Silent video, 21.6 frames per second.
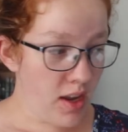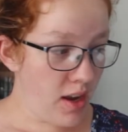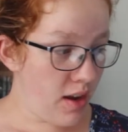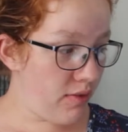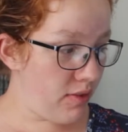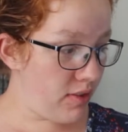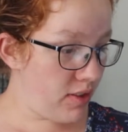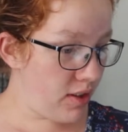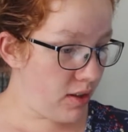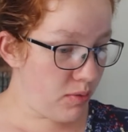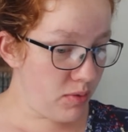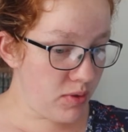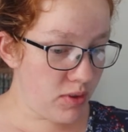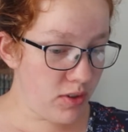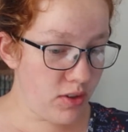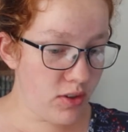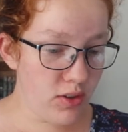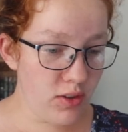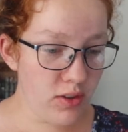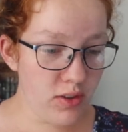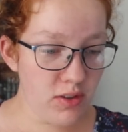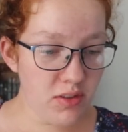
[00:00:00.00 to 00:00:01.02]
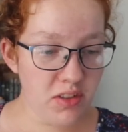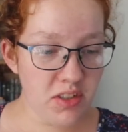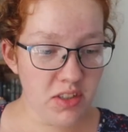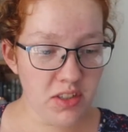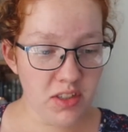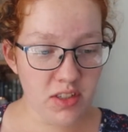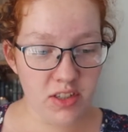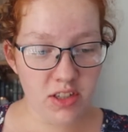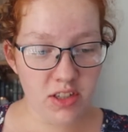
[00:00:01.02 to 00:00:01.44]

Everything was good.